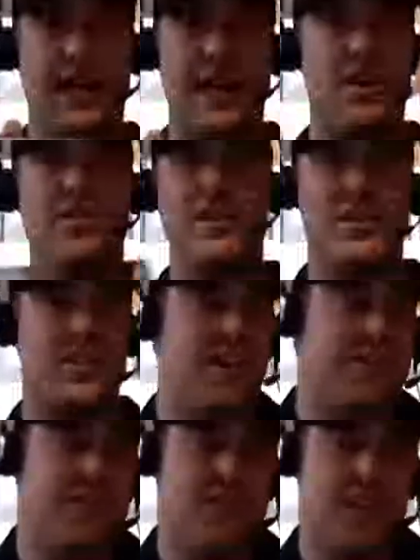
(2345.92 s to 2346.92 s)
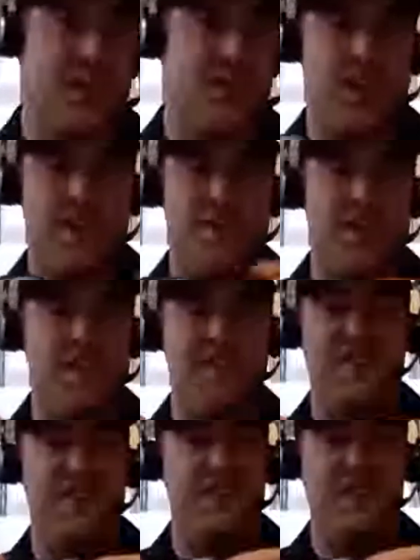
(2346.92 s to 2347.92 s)
And all this stuff is like 25,
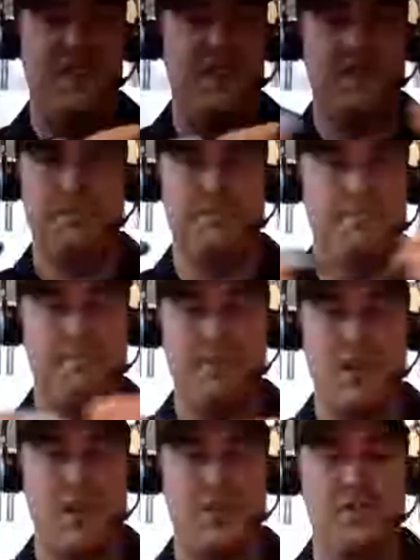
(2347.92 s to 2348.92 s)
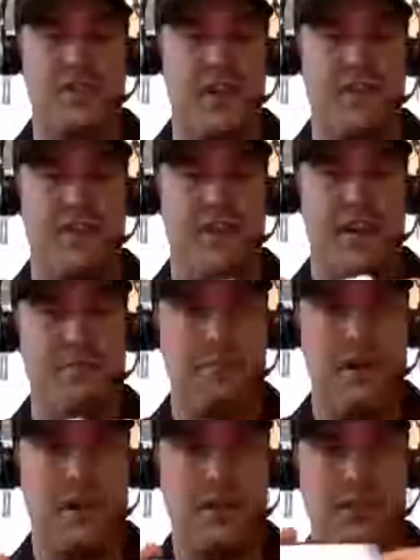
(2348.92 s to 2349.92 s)
50, you know, 75
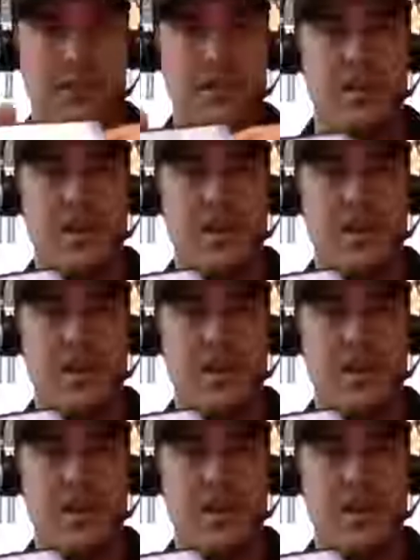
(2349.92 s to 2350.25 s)
bucks.